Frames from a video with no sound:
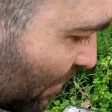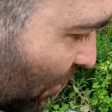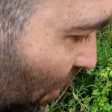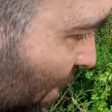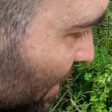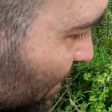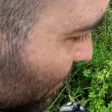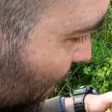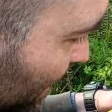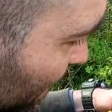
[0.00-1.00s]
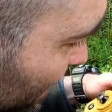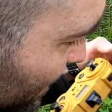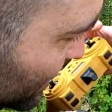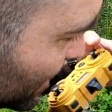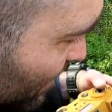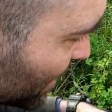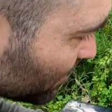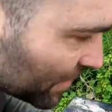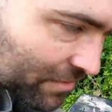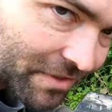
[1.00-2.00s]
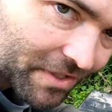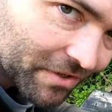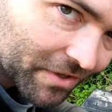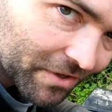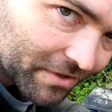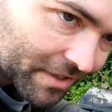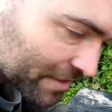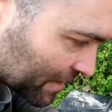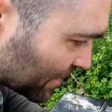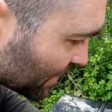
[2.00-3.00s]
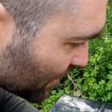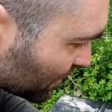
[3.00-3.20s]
come a point when that has to come out where you'll just hear it go click, click, click.